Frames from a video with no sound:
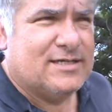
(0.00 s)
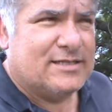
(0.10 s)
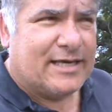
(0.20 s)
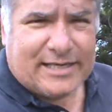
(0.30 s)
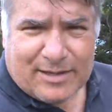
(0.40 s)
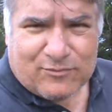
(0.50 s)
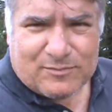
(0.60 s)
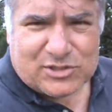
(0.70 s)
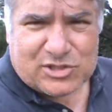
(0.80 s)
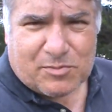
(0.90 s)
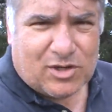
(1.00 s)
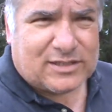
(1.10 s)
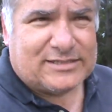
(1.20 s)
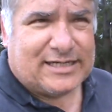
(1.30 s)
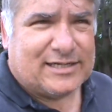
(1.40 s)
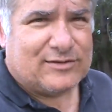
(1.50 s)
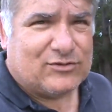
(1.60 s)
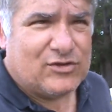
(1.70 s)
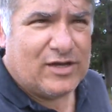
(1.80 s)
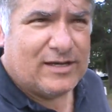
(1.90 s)
They came from the small
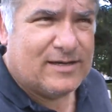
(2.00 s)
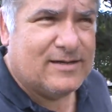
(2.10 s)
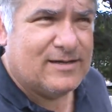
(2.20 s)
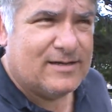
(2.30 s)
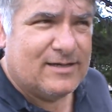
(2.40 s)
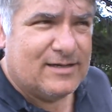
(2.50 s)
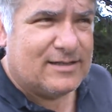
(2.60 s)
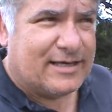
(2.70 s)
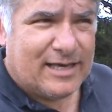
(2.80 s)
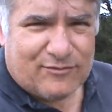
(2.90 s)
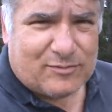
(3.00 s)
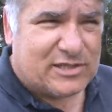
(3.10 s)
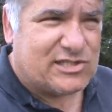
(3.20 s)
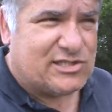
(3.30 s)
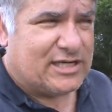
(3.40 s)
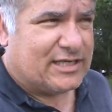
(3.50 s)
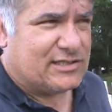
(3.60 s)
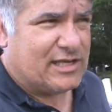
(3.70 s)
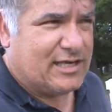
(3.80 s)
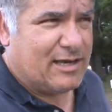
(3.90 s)
towns they came from the
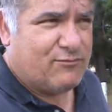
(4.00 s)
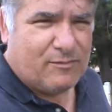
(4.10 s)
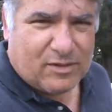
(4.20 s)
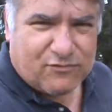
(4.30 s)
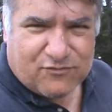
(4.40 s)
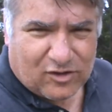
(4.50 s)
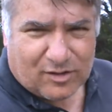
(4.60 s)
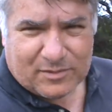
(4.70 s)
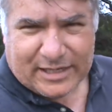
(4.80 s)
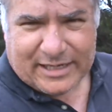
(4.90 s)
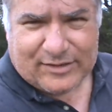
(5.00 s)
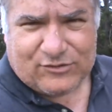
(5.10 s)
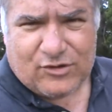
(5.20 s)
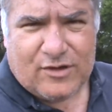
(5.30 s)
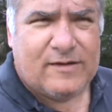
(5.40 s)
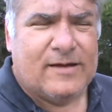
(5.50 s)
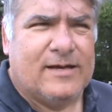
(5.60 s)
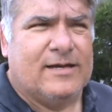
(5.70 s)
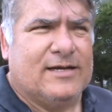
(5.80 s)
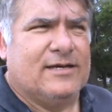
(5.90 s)
cities, they came from the farmlands,
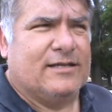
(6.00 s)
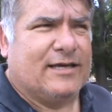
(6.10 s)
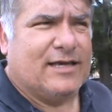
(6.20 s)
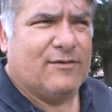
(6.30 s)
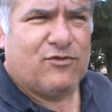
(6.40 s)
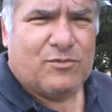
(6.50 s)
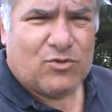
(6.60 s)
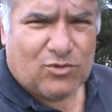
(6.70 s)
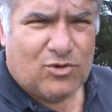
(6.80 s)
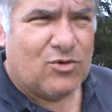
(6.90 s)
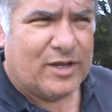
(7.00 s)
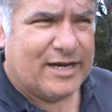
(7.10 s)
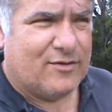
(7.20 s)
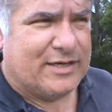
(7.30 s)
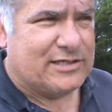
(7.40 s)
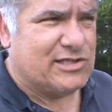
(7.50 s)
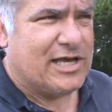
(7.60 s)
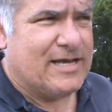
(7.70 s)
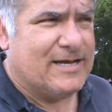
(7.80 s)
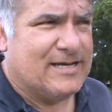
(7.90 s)
they came from the rural areas.
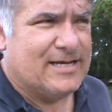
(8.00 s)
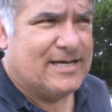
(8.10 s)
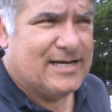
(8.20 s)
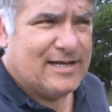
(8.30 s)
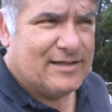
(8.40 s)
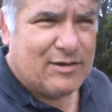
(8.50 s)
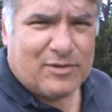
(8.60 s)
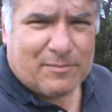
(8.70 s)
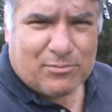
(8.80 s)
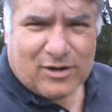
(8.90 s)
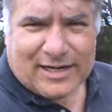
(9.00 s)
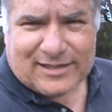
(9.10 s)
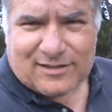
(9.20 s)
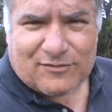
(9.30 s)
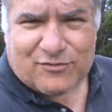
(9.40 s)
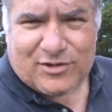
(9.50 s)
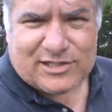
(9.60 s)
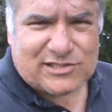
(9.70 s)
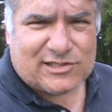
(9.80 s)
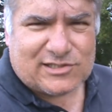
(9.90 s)
They were the product of the
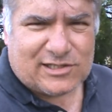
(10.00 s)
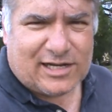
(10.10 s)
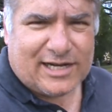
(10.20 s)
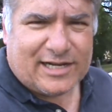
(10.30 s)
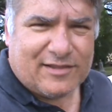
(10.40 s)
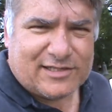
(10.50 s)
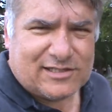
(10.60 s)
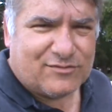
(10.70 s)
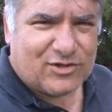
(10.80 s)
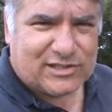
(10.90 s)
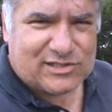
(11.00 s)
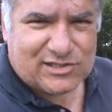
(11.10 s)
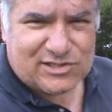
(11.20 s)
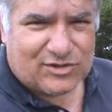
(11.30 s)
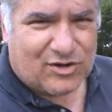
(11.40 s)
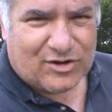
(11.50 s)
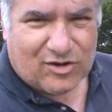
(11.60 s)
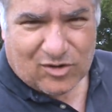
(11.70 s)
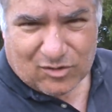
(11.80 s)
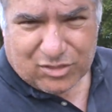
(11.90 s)
freest society that's ever existed on
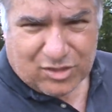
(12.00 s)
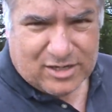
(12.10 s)
earth.